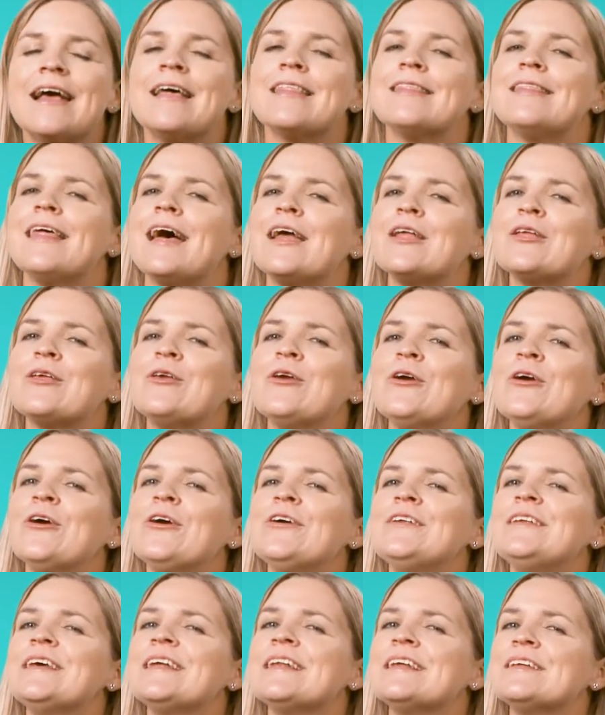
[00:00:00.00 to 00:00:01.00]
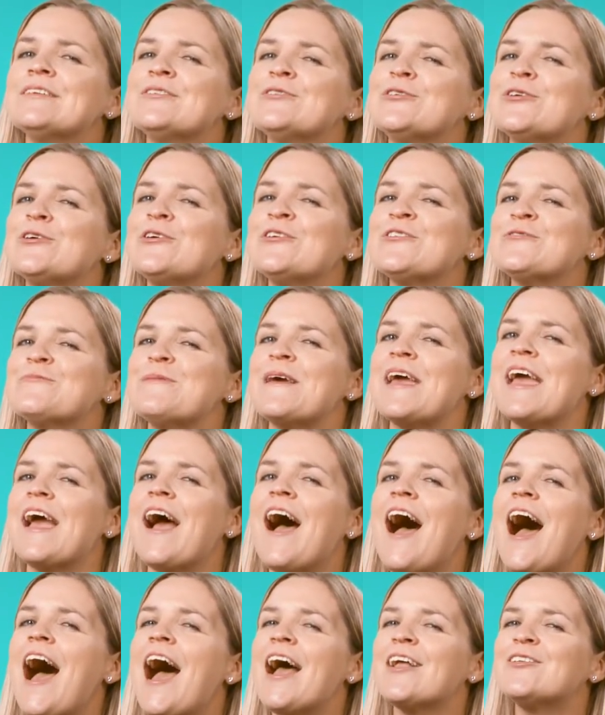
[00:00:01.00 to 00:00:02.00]
that you didn't choose me.
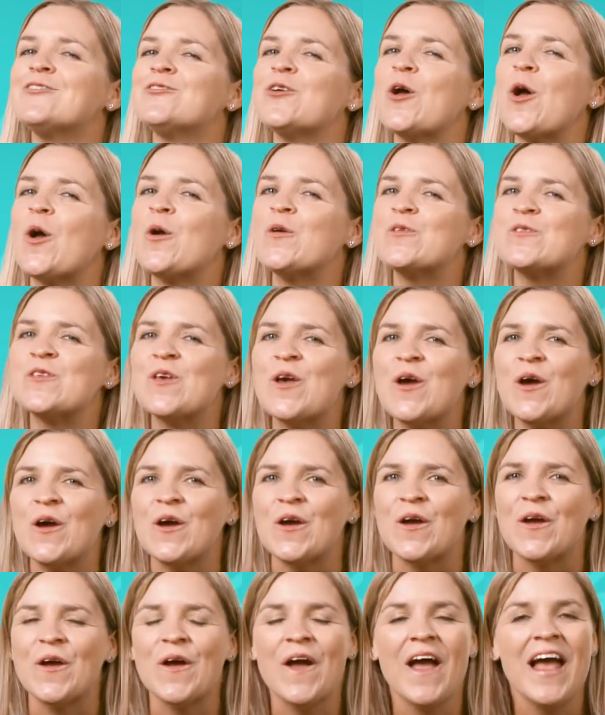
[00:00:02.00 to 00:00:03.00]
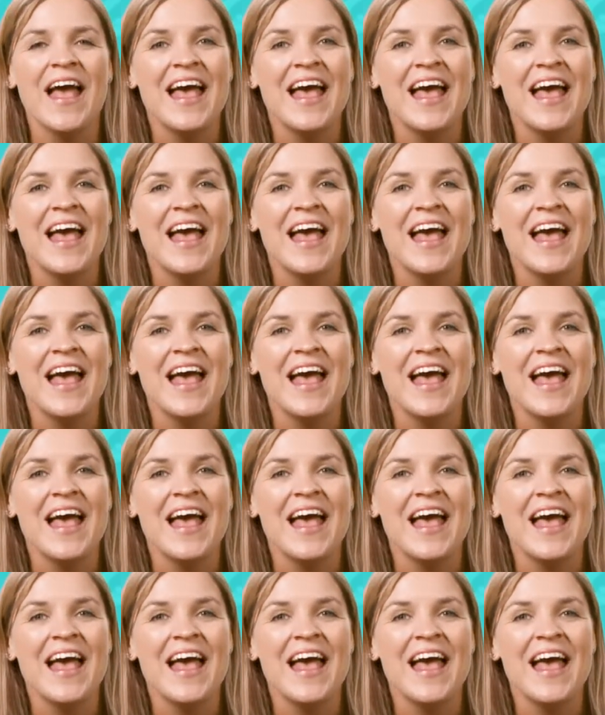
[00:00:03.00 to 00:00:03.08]
I chose you.